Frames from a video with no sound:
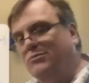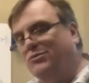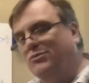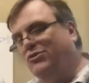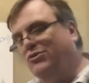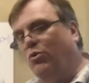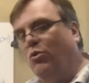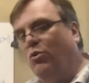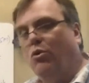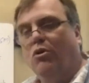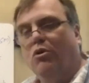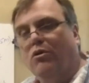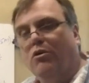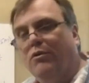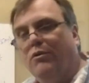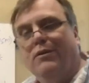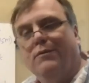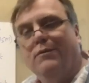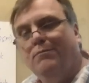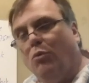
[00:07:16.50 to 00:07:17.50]
or
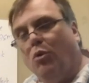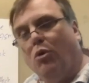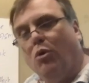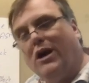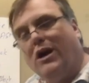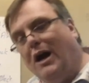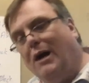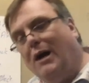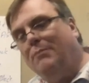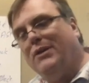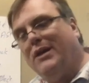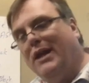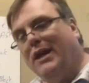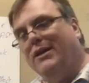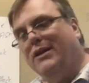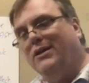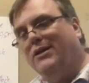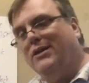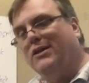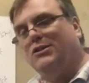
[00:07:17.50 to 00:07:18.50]
more complicated
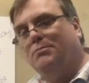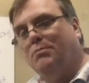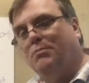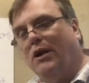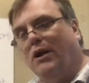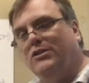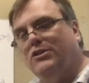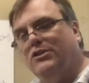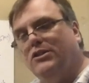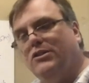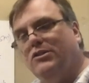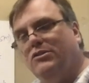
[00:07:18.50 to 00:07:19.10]
expressions,